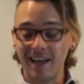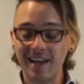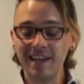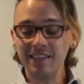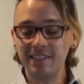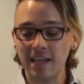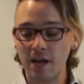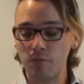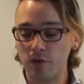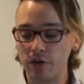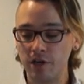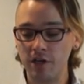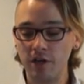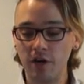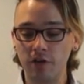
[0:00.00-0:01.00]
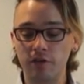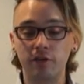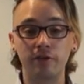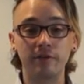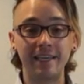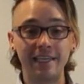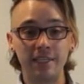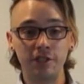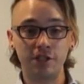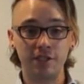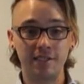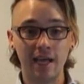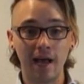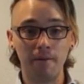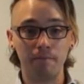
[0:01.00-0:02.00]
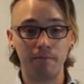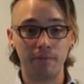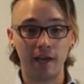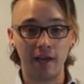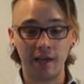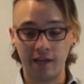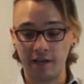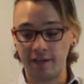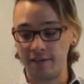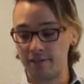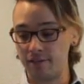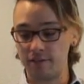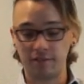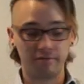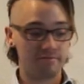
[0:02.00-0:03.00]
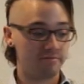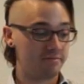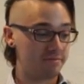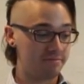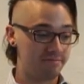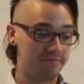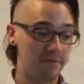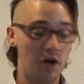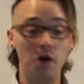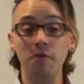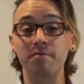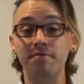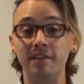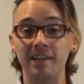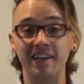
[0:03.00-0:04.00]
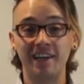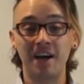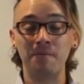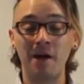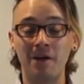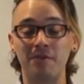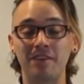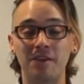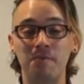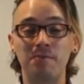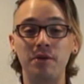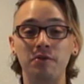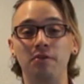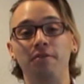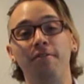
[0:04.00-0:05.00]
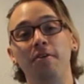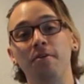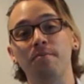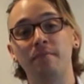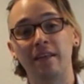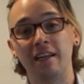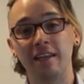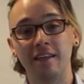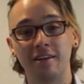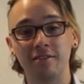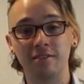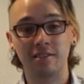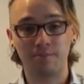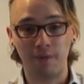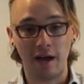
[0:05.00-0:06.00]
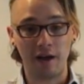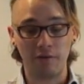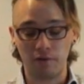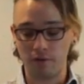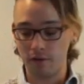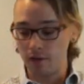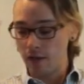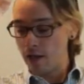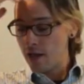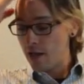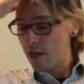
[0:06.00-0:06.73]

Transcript: like I said, we're going to go through each step and hopefully come out with a beautiful Midollino spiral.